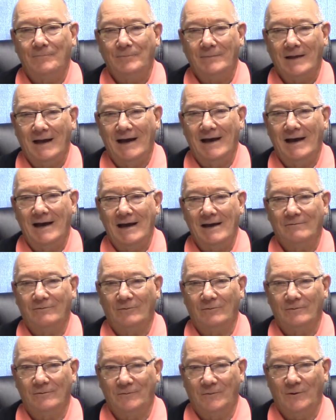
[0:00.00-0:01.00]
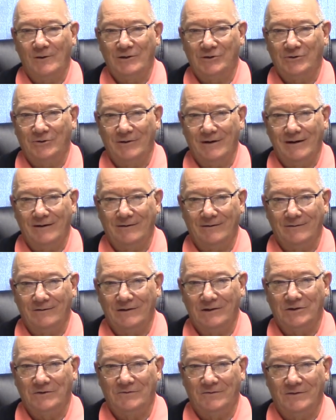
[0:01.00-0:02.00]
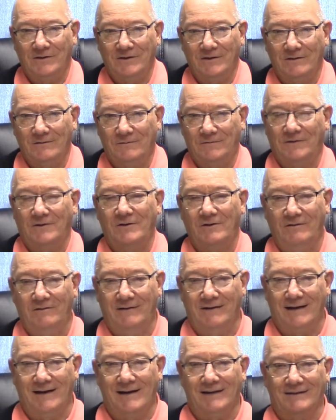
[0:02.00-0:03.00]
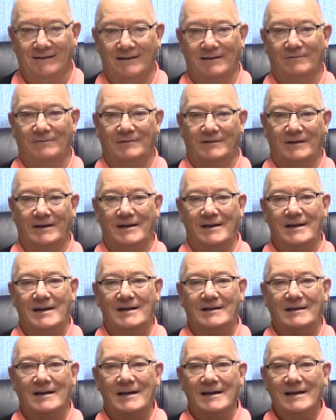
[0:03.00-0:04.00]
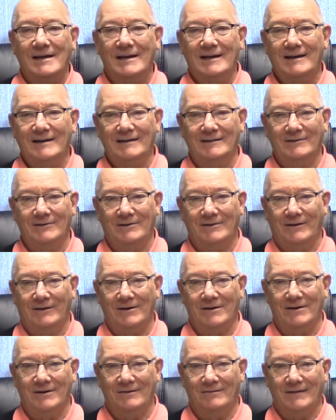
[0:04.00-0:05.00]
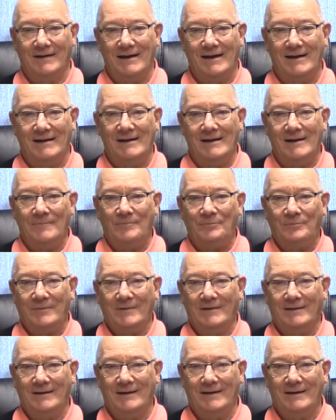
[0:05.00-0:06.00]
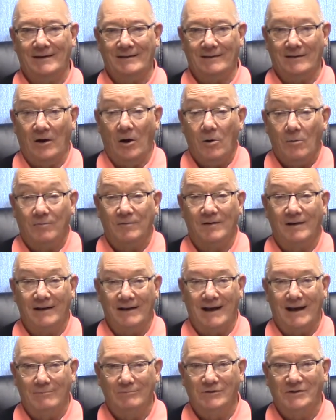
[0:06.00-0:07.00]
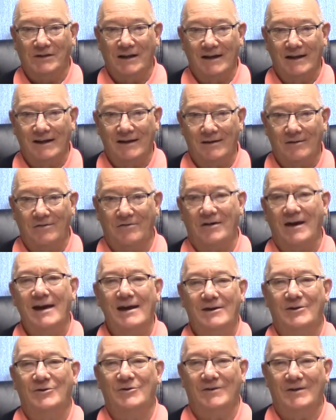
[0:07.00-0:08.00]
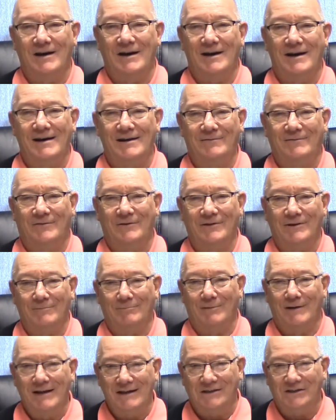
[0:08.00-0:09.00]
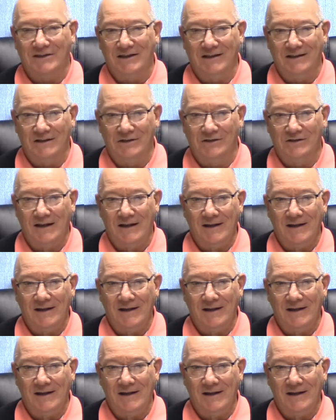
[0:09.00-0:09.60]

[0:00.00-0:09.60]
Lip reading: I have a refrigerator that's full of food that I love to eat. I look at all of that, and I'm saying thank you, God, for your blessings.